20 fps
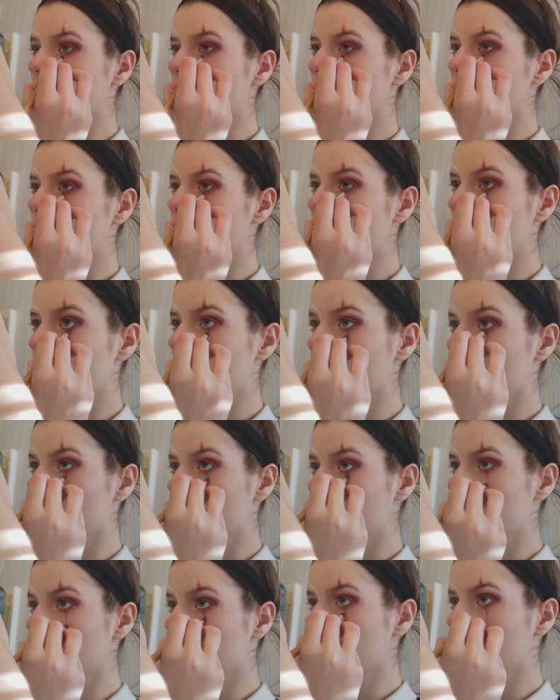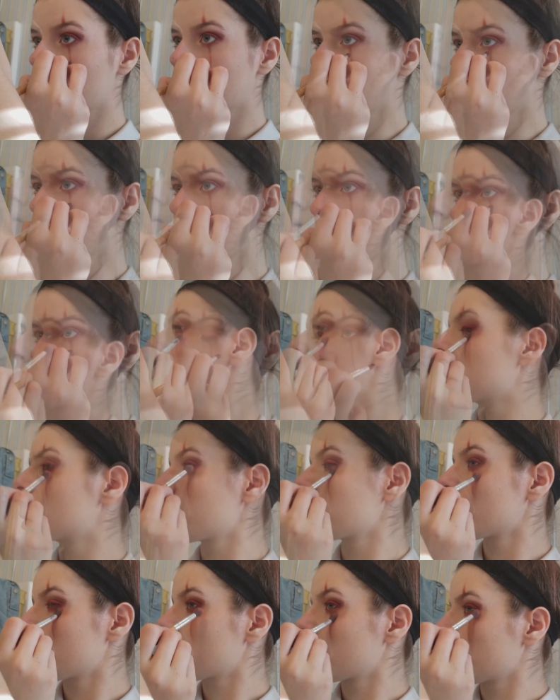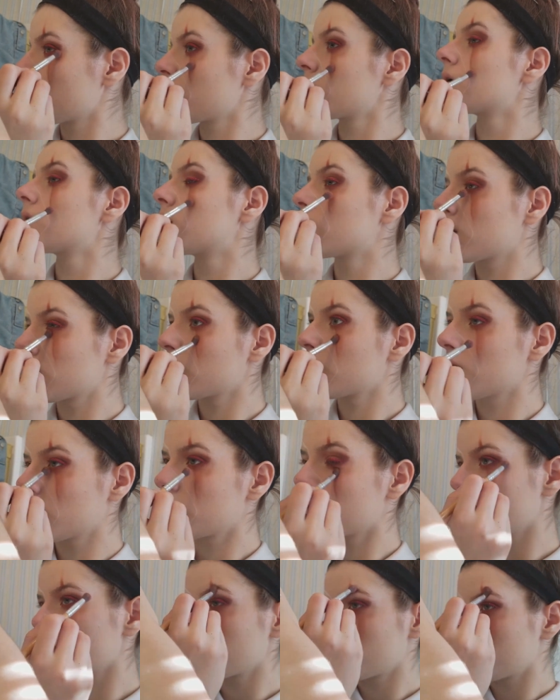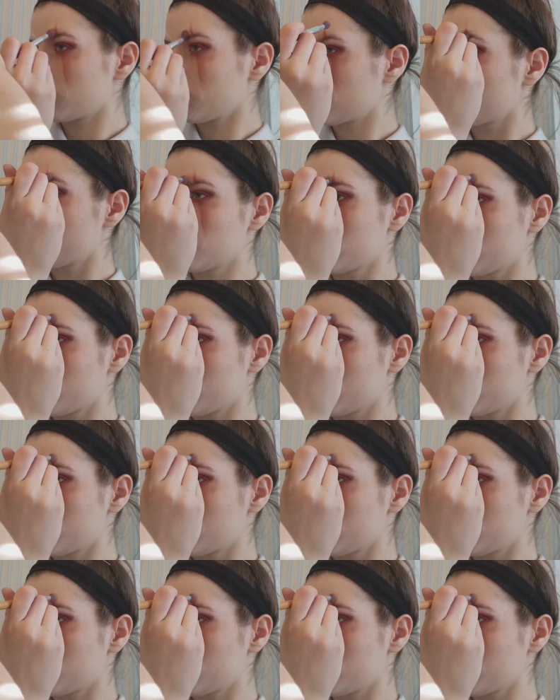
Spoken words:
seconds, I apply makeup safe glitter, packing it on with my finger.